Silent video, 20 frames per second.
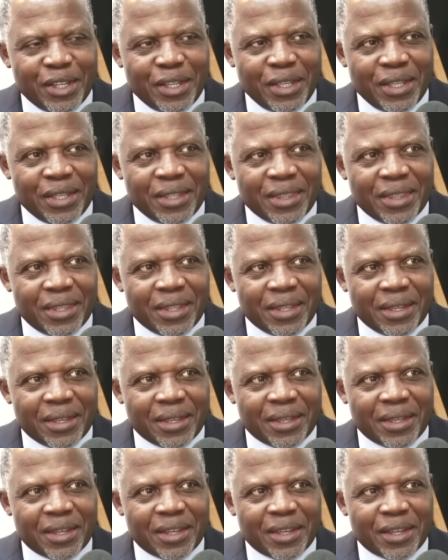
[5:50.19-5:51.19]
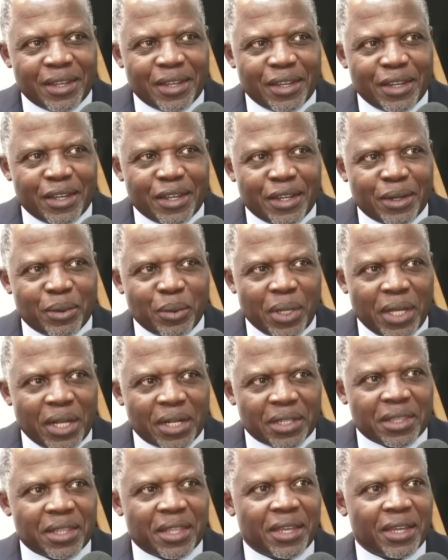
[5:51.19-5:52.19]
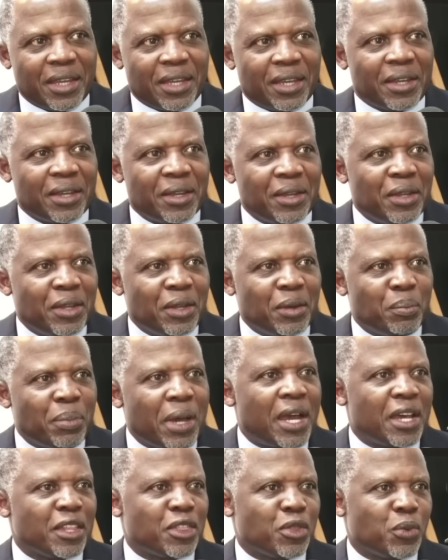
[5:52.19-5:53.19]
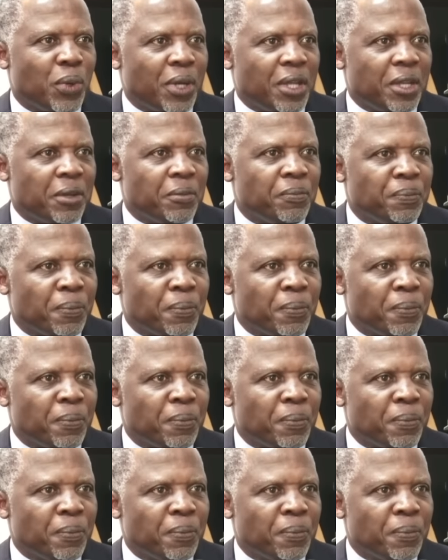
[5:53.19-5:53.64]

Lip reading: in the healthcare pathway.